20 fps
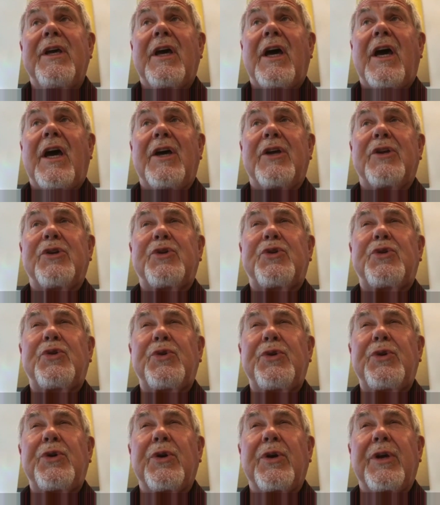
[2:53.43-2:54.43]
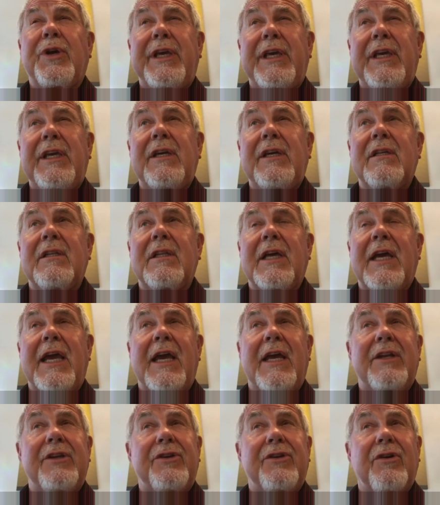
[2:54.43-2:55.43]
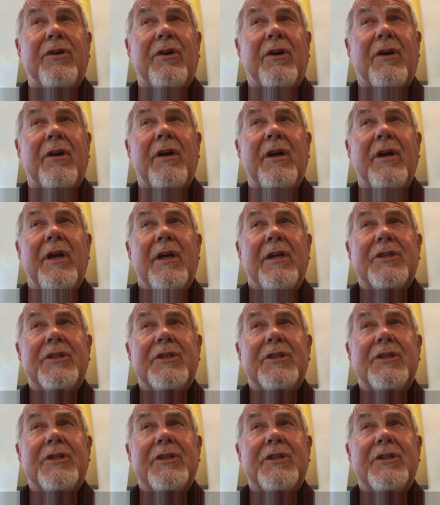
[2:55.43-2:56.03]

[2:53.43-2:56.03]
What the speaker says: to your heel and your